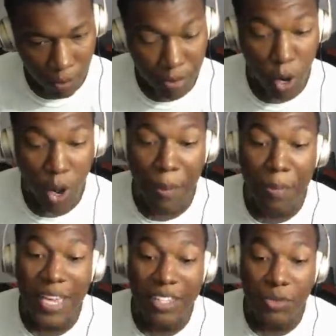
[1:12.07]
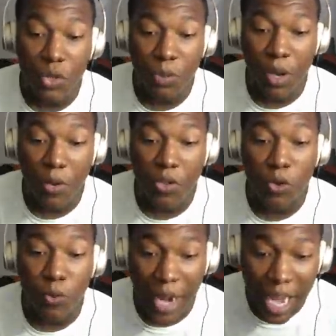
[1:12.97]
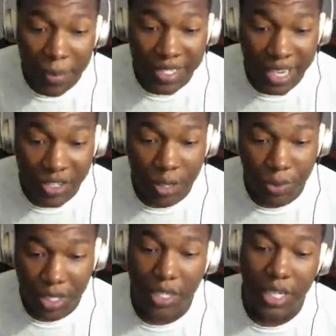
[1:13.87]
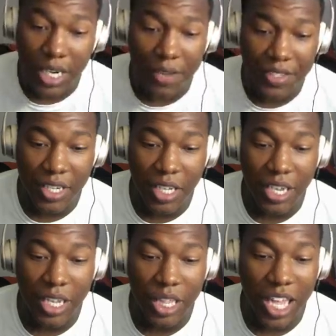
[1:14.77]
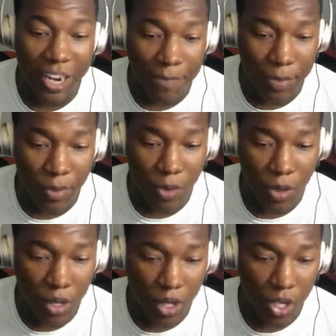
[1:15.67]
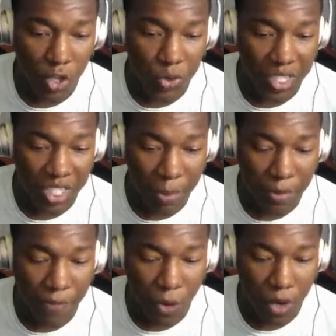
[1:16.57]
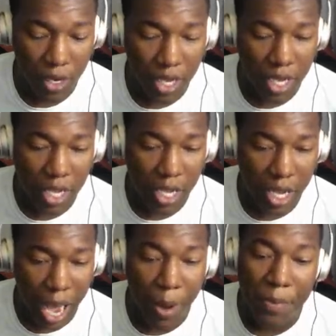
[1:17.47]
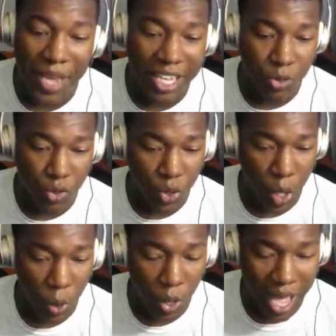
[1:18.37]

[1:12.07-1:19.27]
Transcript: Bro, I'm gonna be honest with you, bro. The RAM is actually a pretty good gun. I've seen like a lot of people use this gun before. I'm gonna be honest with you though.